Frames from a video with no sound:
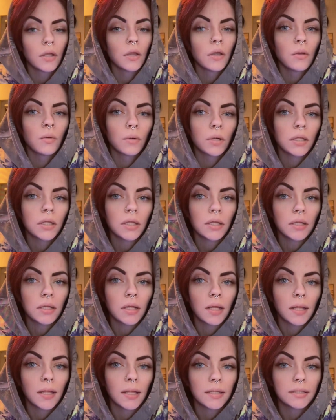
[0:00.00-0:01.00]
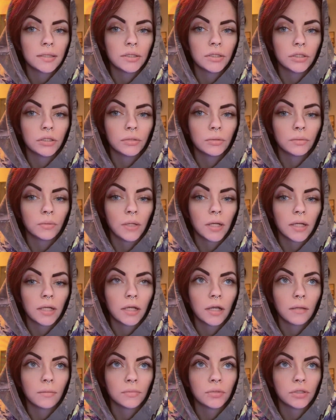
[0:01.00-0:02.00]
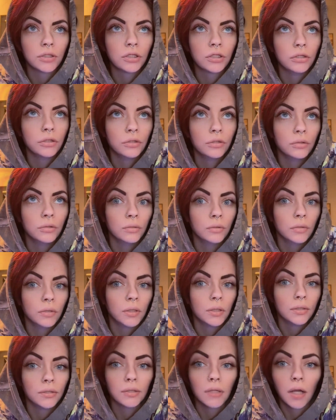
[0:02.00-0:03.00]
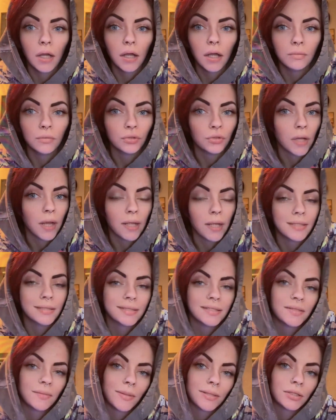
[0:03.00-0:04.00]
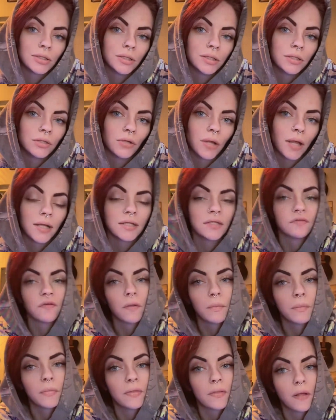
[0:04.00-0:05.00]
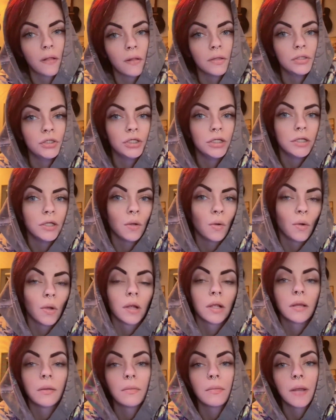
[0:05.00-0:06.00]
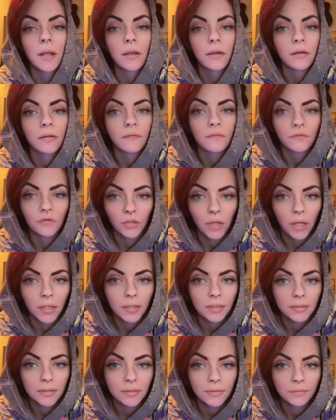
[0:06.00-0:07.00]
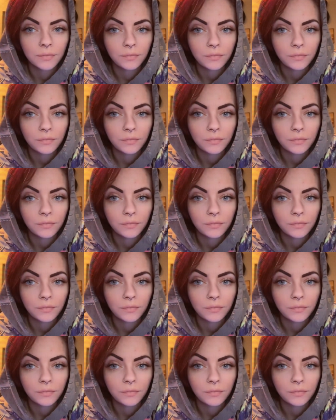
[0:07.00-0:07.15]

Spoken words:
One thing that I like to do when it comes to dragons, especially dragons from mythology or comparative dragons,